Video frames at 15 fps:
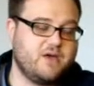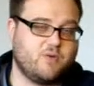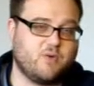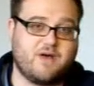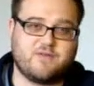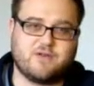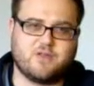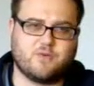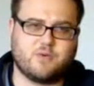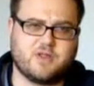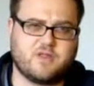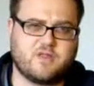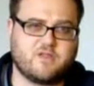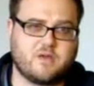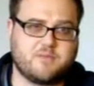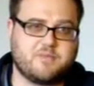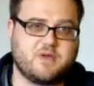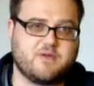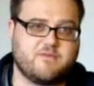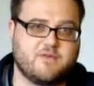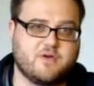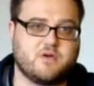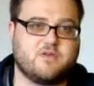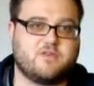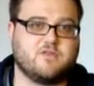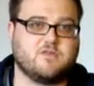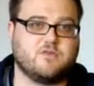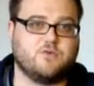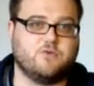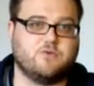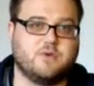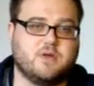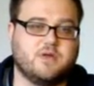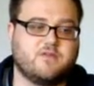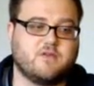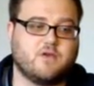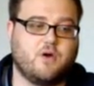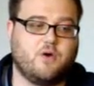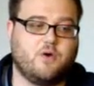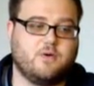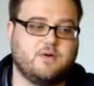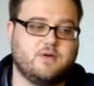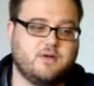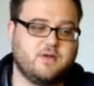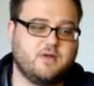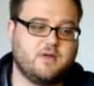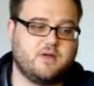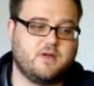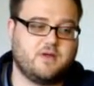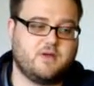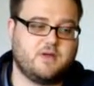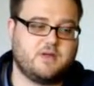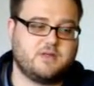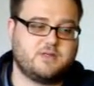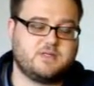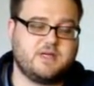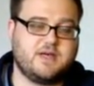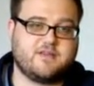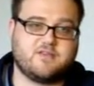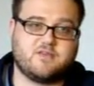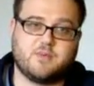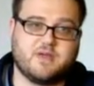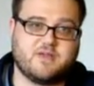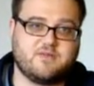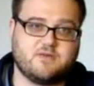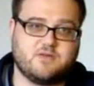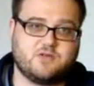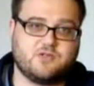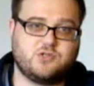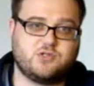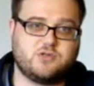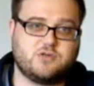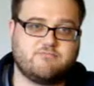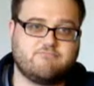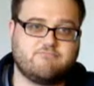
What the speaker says: we'll have another one of these up very soon. So text message.